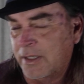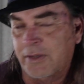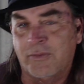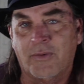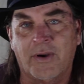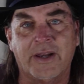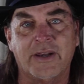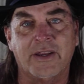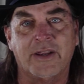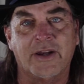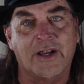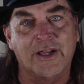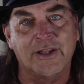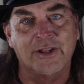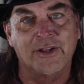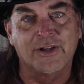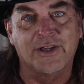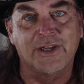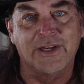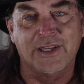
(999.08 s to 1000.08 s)
And Randy and I
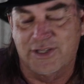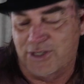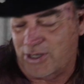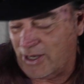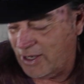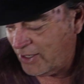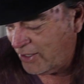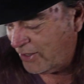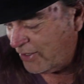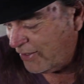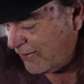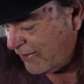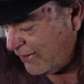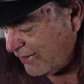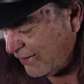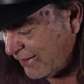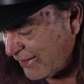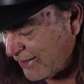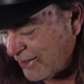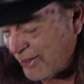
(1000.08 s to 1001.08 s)
look at each other
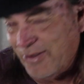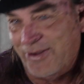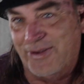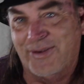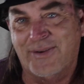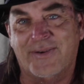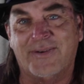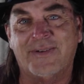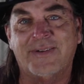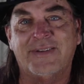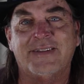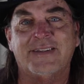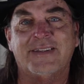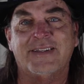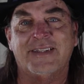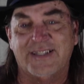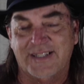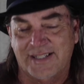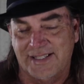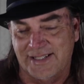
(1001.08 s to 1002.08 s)
and look at the hole.
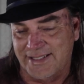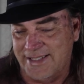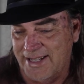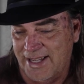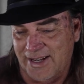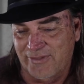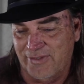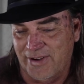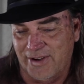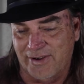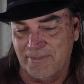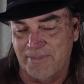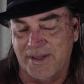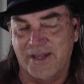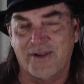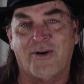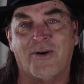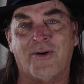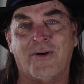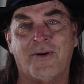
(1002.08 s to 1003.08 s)
And it's not a very
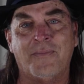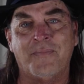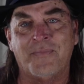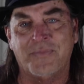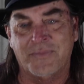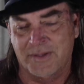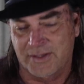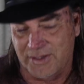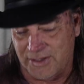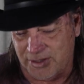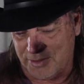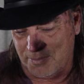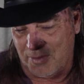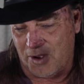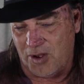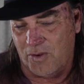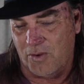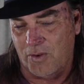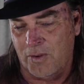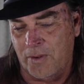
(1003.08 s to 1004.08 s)
big hole. It's a
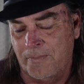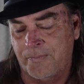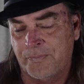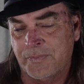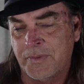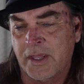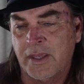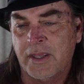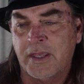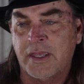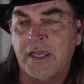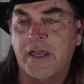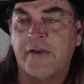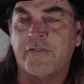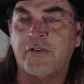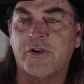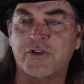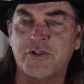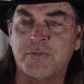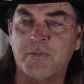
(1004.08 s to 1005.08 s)
small hole.
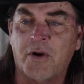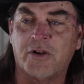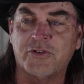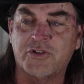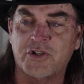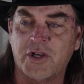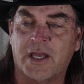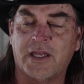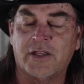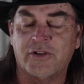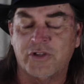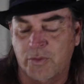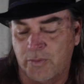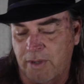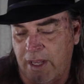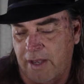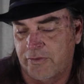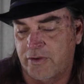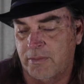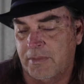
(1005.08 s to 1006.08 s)
If you're a small child, you
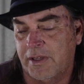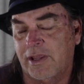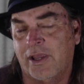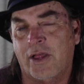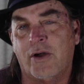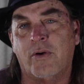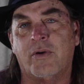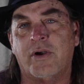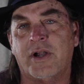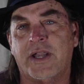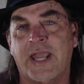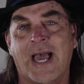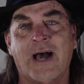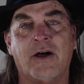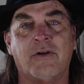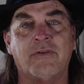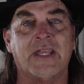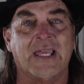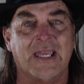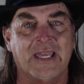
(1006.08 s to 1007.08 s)
would have to be lowered
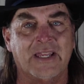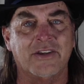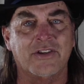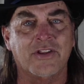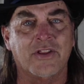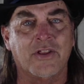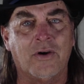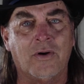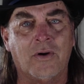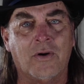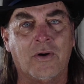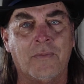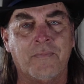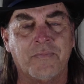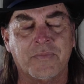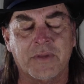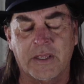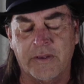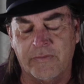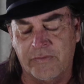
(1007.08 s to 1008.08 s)
down into the hole.
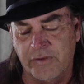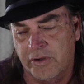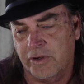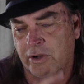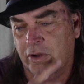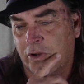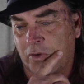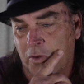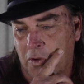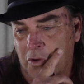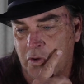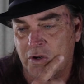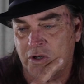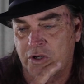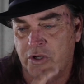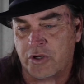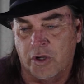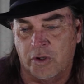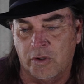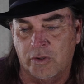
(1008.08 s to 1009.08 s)
If you're in a grown
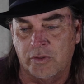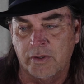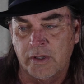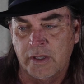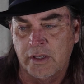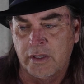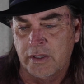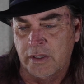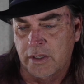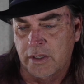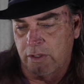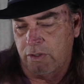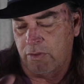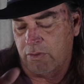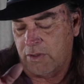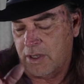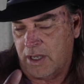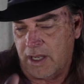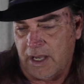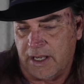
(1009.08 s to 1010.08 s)
adult,
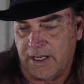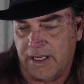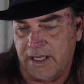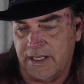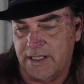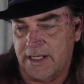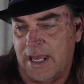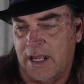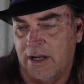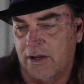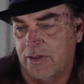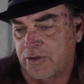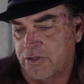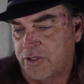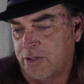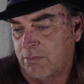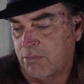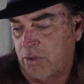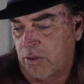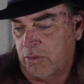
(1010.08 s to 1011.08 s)
you can kind of get down.
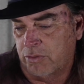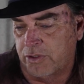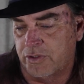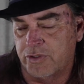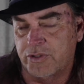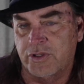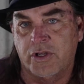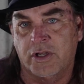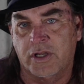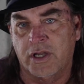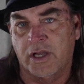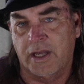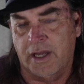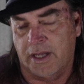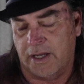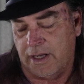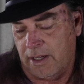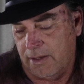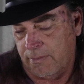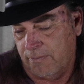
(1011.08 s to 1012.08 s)
There's some boulders, and you can
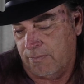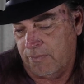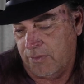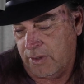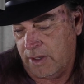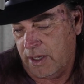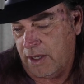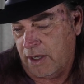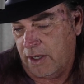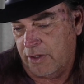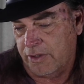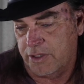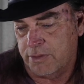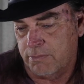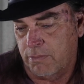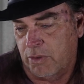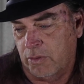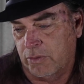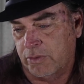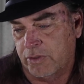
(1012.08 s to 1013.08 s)
kind of get on these
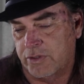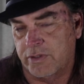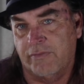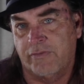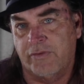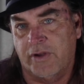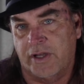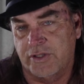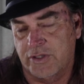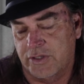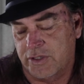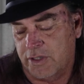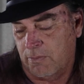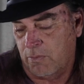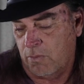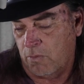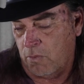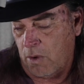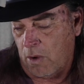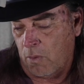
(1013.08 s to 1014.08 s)
boulders and find
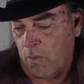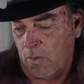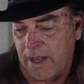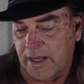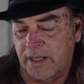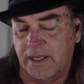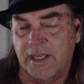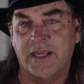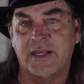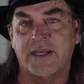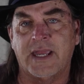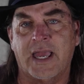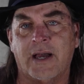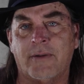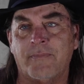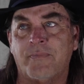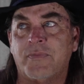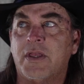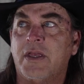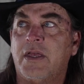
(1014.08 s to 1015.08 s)
a way to get
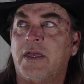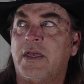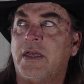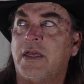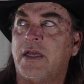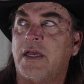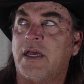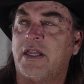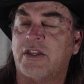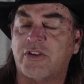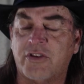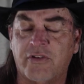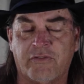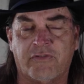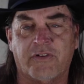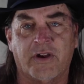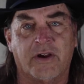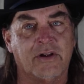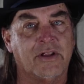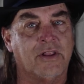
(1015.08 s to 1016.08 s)
down. And it's a
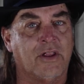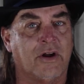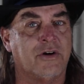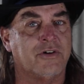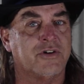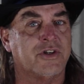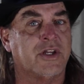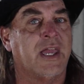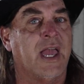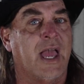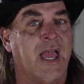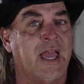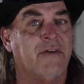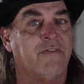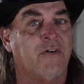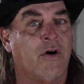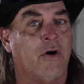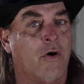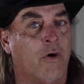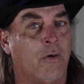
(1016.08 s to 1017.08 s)
very large
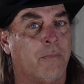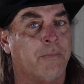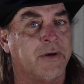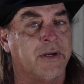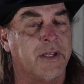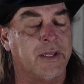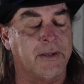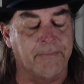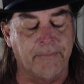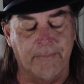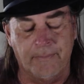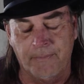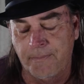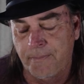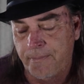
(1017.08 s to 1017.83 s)
cave opening.